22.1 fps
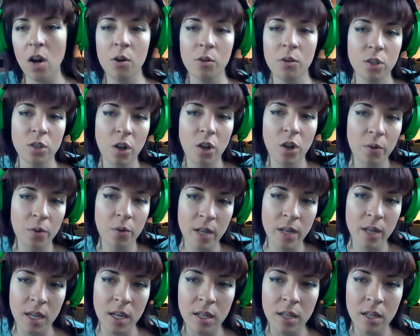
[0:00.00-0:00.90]

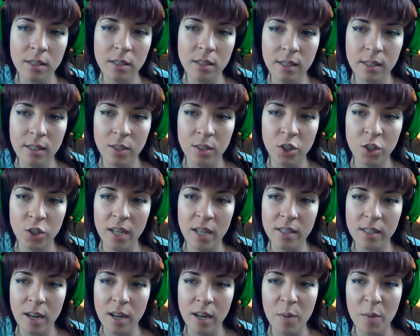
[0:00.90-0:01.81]
Tony
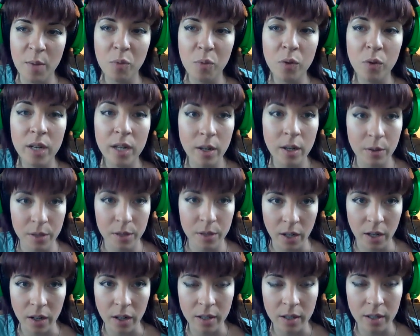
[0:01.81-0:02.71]
suggests a burrito
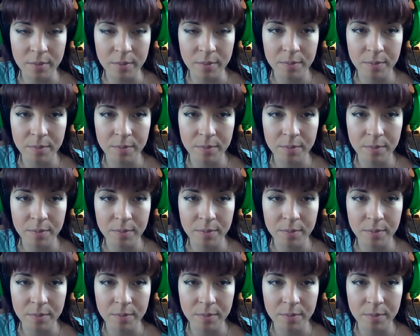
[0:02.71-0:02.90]
dinner.